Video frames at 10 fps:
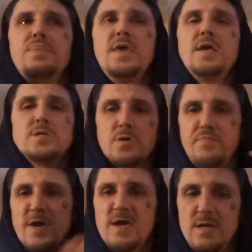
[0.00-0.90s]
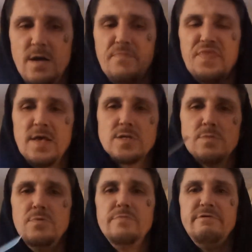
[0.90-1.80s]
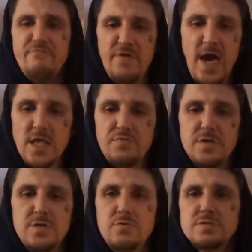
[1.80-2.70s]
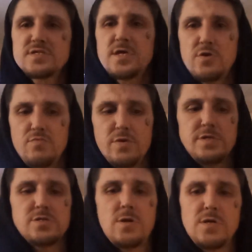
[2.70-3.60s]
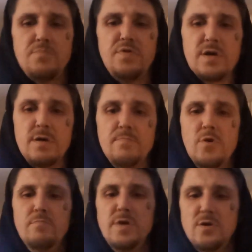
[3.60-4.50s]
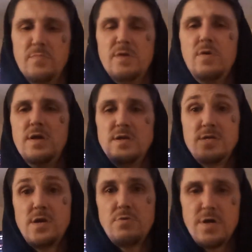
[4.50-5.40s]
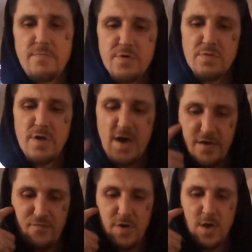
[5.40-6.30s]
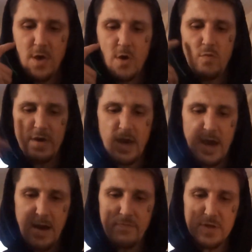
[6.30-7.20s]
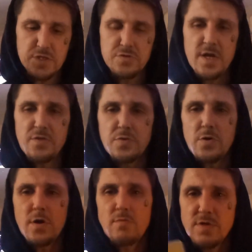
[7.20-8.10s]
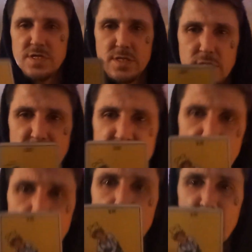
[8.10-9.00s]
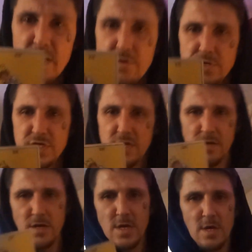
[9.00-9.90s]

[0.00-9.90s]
things are picking up, things are moving fast for you. It's like you're really starting to pick up momentum in an area of your life. We have the Strength card, which is Leo energy.